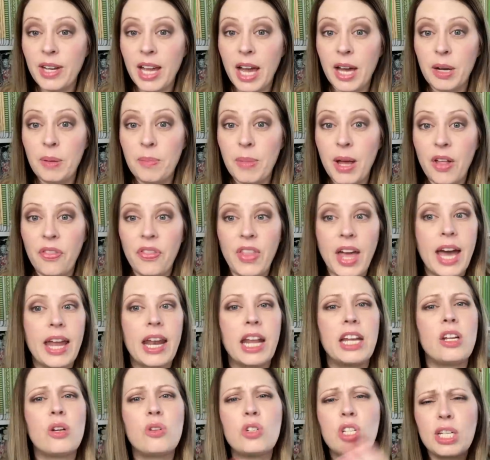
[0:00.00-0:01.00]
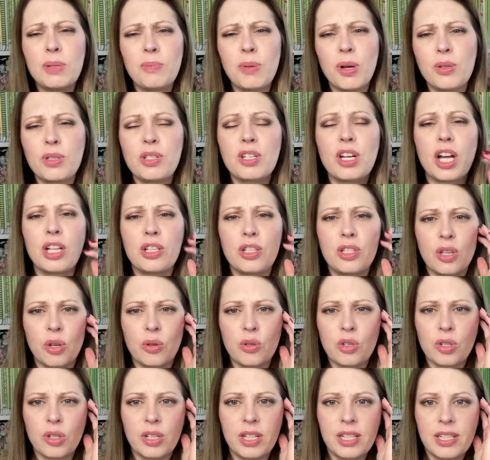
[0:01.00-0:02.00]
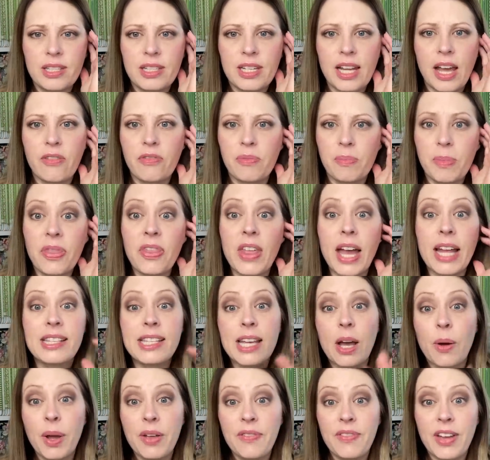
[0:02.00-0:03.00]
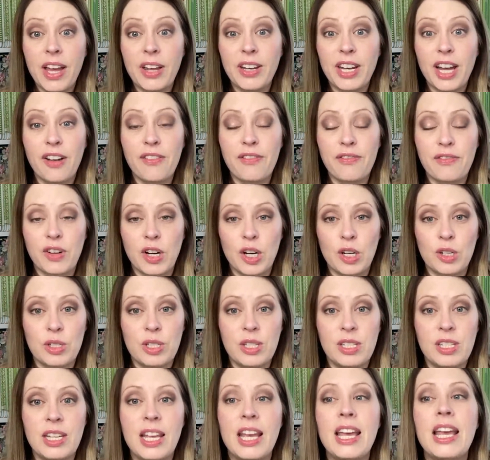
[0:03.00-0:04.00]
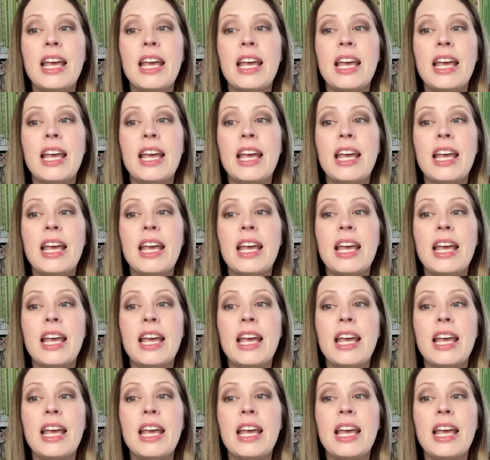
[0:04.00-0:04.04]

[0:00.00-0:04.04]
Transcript: out about that i know she posted on social and stuff but that's how i found out first